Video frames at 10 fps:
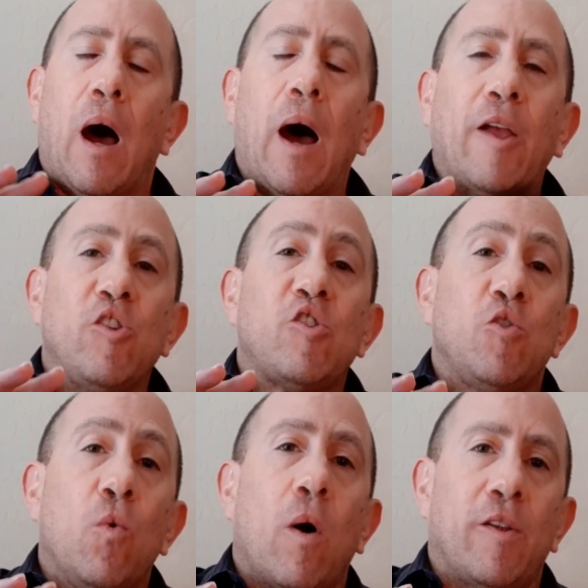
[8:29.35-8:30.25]
I
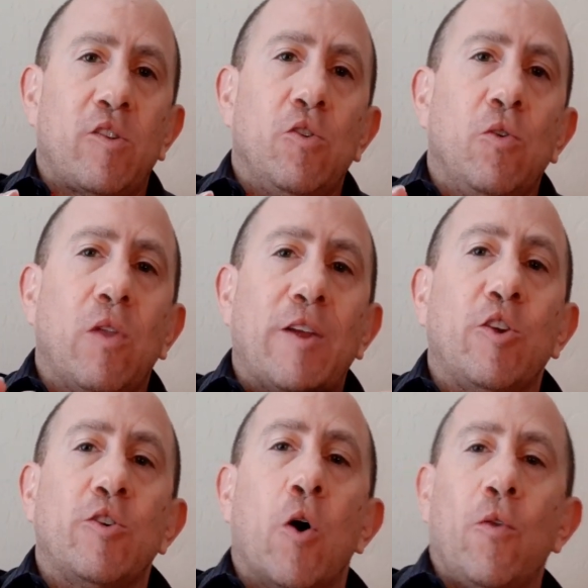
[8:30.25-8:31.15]
do want to let
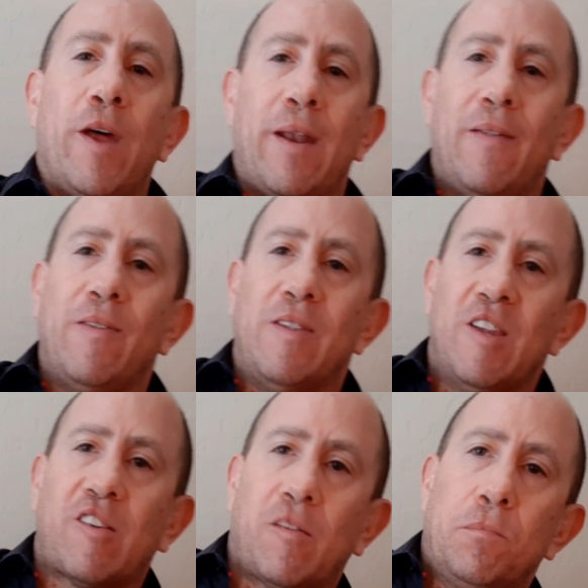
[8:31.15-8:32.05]
you know that
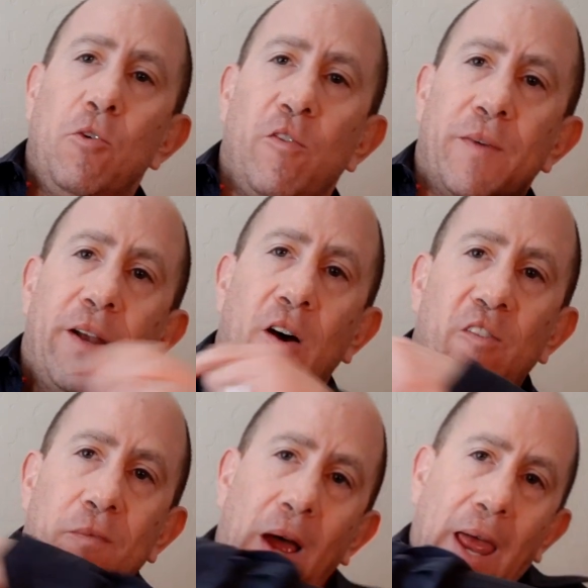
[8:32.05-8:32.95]
this movement
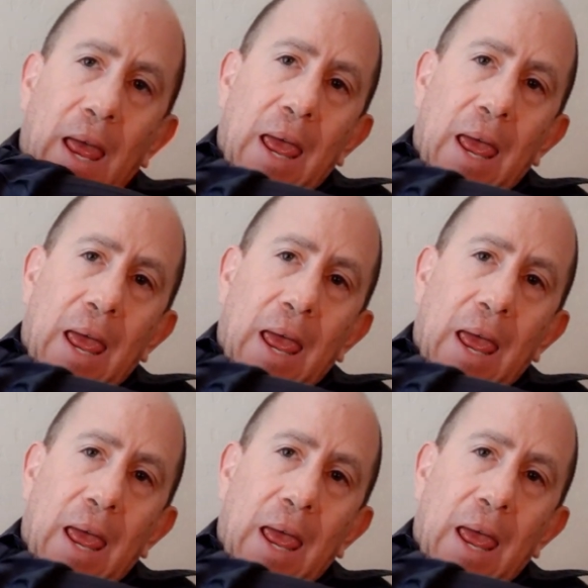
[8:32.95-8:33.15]
of my